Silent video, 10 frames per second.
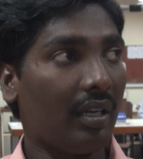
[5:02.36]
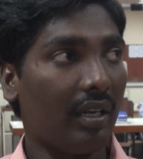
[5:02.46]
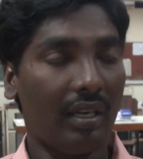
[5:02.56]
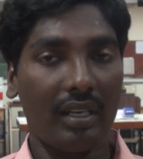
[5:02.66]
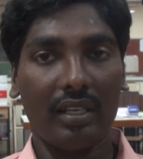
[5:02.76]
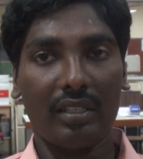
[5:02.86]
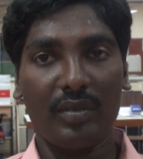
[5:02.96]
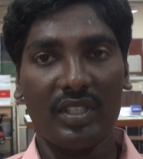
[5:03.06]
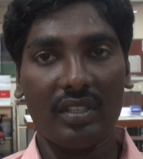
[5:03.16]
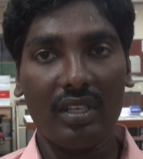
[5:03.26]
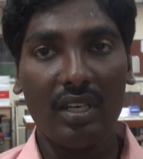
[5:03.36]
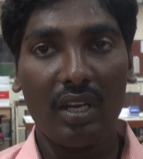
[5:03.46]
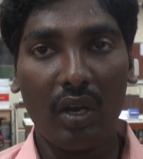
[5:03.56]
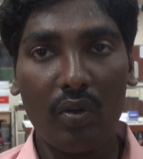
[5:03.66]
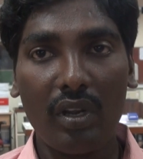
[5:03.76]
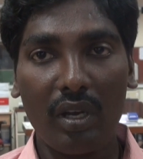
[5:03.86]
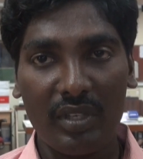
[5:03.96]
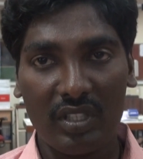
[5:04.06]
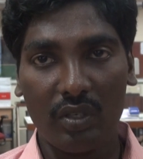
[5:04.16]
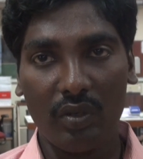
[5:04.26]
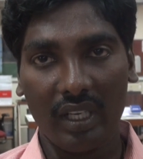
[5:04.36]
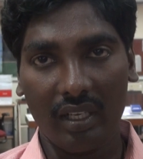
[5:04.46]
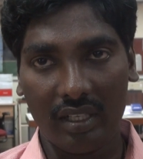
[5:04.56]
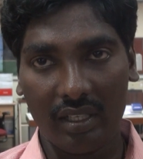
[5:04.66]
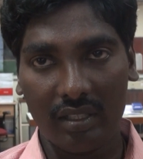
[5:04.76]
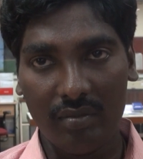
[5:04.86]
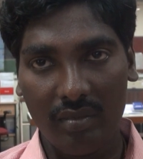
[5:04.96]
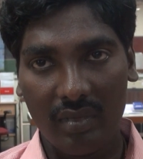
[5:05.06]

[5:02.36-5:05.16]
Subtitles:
algorithm is the round robin scheduling algorithm.